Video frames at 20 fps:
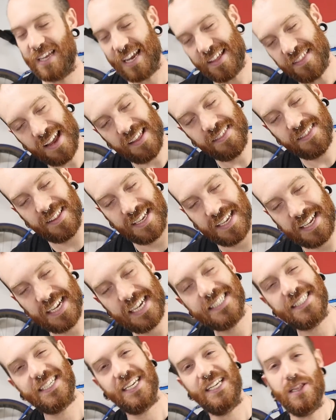And then the
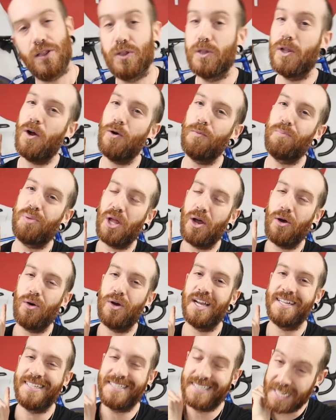easy low blow
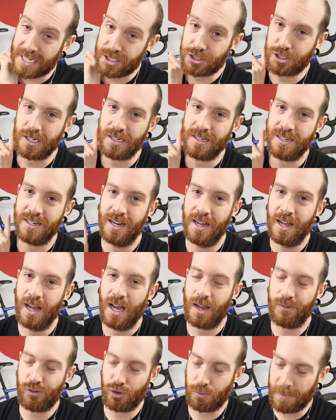addition
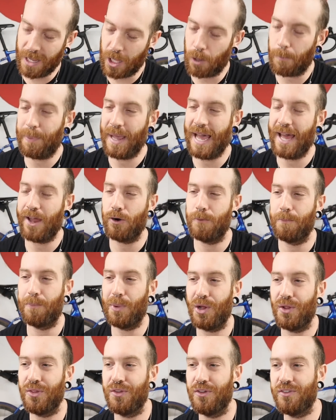of your male pattern
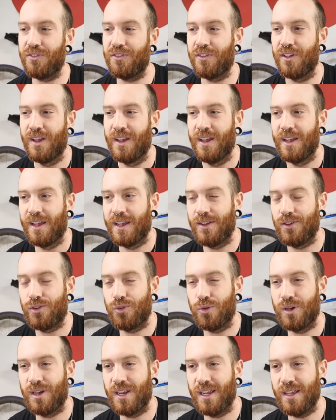baldness
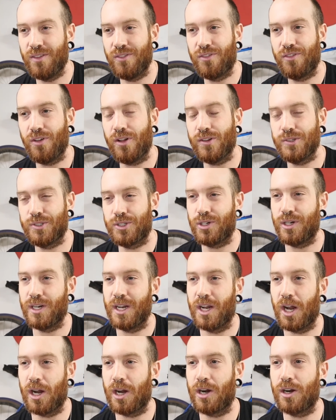into an insult
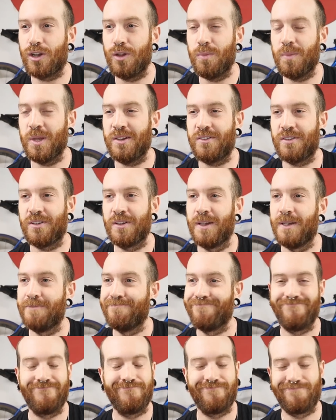during argument.
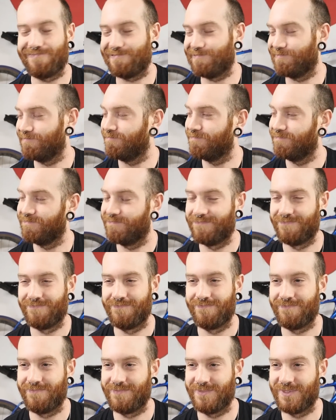Mm.
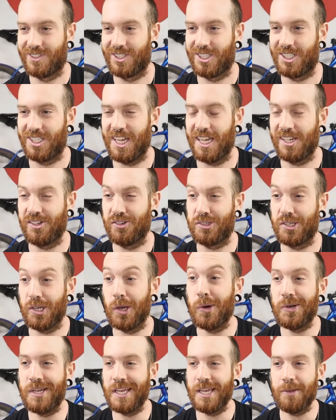Stings
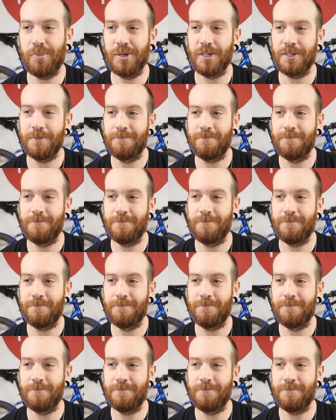so deep.